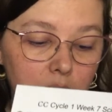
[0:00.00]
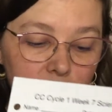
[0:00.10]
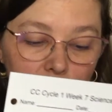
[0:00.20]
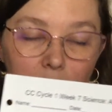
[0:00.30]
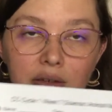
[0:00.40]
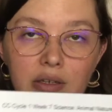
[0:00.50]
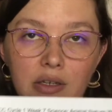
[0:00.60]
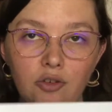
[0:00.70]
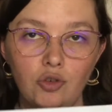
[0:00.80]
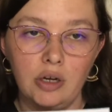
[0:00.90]
So I
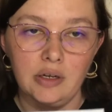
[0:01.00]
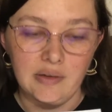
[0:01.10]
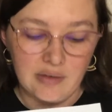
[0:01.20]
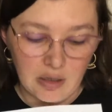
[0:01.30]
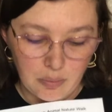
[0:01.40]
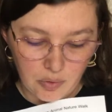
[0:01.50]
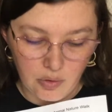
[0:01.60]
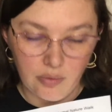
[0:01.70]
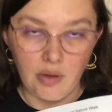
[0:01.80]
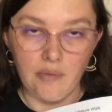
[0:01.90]
did draw an
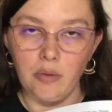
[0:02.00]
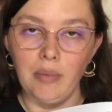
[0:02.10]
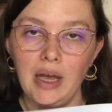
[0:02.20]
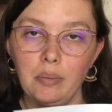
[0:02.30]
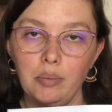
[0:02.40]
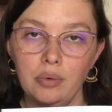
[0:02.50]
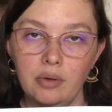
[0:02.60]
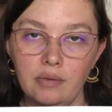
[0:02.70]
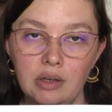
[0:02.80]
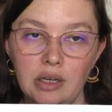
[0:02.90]
example of the map
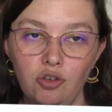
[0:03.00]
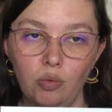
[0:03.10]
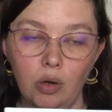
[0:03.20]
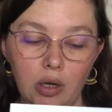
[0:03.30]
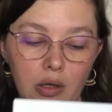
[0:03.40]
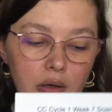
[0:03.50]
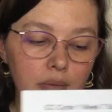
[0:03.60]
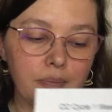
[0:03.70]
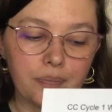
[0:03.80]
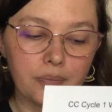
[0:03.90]
of the nature walk
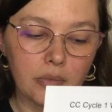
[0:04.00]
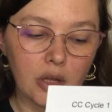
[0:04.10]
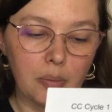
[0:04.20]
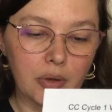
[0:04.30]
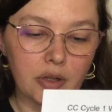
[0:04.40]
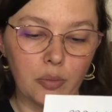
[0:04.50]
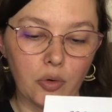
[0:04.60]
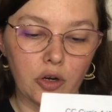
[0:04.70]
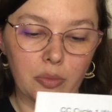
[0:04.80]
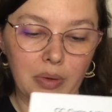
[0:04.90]
up on the
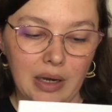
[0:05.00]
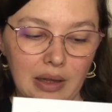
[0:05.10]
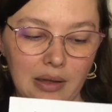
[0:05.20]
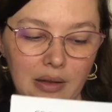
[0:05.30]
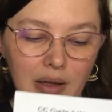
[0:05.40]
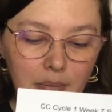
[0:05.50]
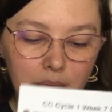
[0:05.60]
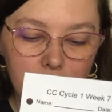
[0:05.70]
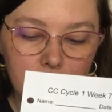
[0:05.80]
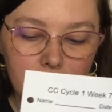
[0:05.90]
board, but I let
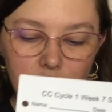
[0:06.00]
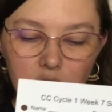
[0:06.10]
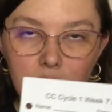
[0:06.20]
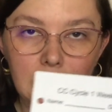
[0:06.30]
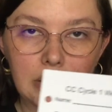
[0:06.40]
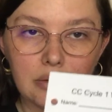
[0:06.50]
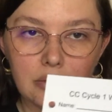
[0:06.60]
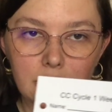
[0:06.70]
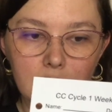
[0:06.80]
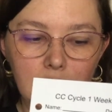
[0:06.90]
them do
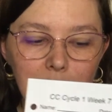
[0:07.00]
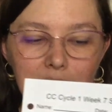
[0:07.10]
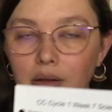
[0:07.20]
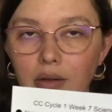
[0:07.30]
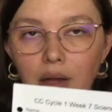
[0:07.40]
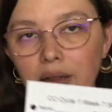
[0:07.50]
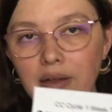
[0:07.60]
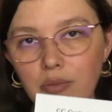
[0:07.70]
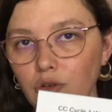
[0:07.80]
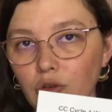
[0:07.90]
I let
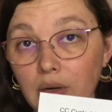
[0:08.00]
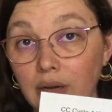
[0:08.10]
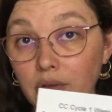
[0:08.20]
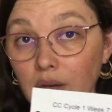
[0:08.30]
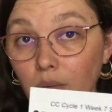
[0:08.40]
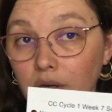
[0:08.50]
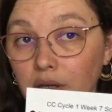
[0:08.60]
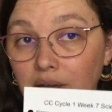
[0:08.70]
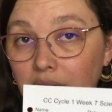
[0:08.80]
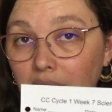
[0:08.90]
them do whatever they
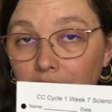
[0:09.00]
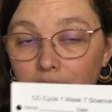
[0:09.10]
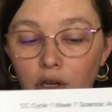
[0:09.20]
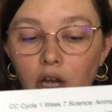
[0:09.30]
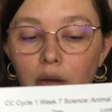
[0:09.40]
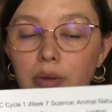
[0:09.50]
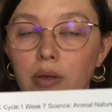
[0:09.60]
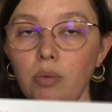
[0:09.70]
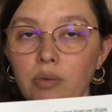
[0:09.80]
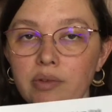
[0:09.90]
wanted. They didn't have to copy
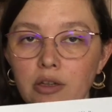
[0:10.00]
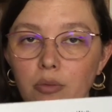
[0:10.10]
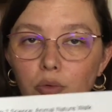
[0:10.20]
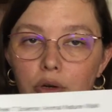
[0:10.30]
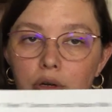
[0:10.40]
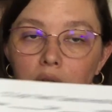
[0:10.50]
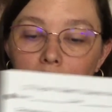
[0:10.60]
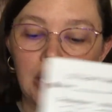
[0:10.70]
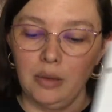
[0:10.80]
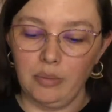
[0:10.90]
what was on the board,
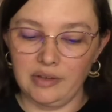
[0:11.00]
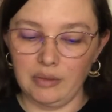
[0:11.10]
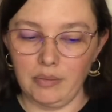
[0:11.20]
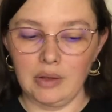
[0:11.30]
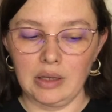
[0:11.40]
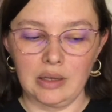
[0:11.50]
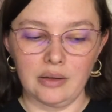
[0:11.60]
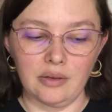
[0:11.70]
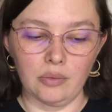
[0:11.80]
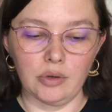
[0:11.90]
but some of the
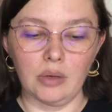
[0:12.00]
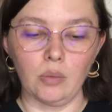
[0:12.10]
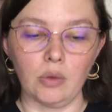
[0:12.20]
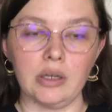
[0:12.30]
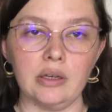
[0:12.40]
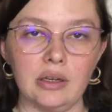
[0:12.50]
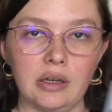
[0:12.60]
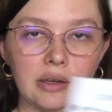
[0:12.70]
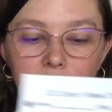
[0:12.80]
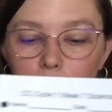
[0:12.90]
kids really wanted an
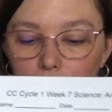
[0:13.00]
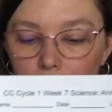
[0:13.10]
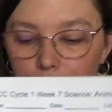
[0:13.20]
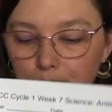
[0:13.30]
example.